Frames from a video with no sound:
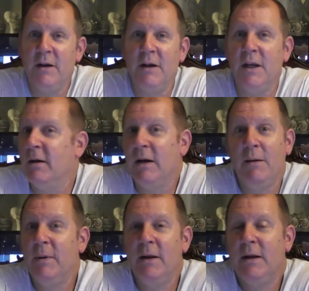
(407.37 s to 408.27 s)
yeah, I
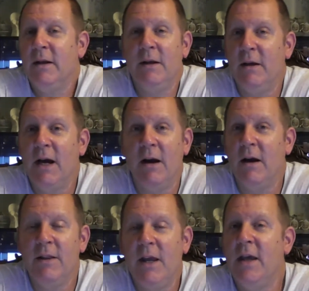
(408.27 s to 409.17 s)
mean,
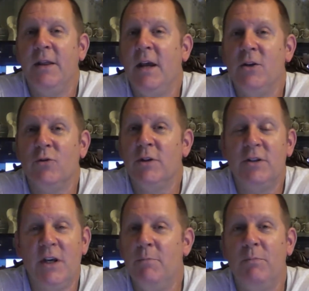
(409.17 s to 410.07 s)
uh, the, the injuries
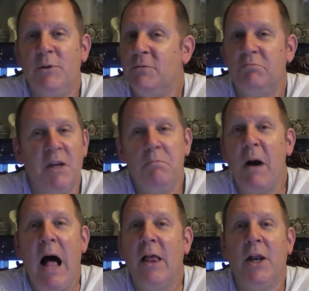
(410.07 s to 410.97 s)
keep just keep
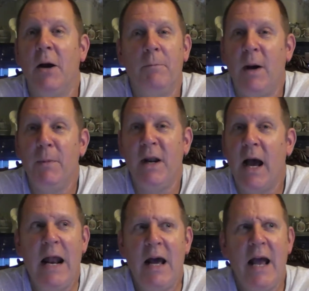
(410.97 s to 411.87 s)
piling up. I mean,
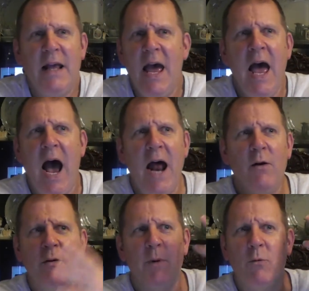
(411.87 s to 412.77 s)
I, I, I don't
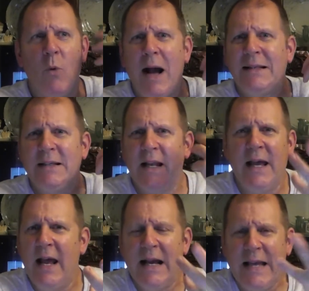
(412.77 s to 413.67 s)
even remember watching
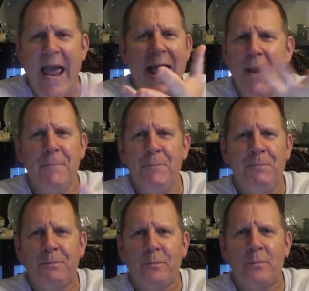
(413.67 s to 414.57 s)
a, a game
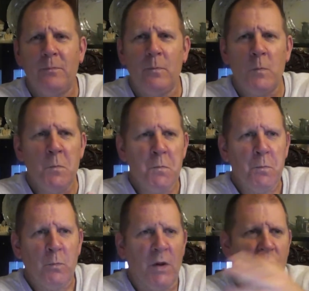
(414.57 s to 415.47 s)

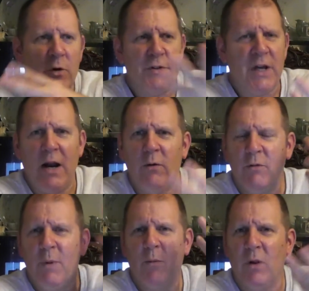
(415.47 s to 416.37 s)
first. I don't
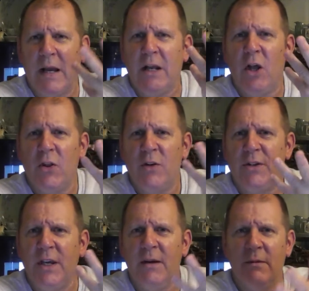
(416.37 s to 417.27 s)
even remember like another
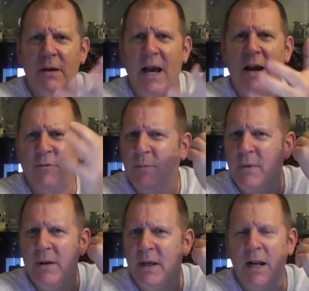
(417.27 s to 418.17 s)
team guy from,
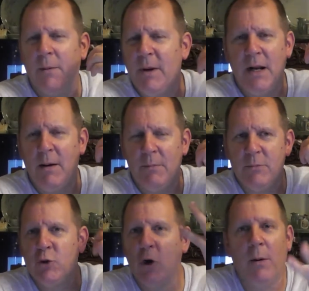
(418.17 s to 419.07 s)
you know, I mean, I'm
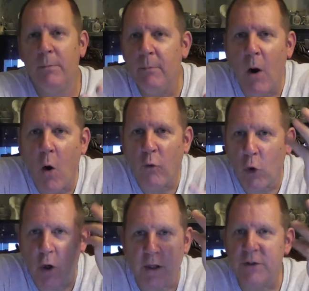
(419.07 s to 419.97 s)
sure I'm
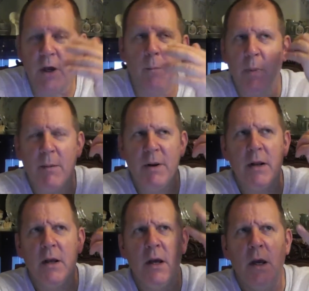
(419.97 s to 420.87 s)
overlooking some, but I
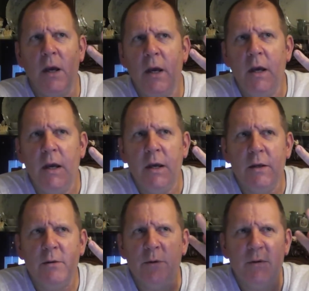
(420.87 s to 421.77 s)
mean, was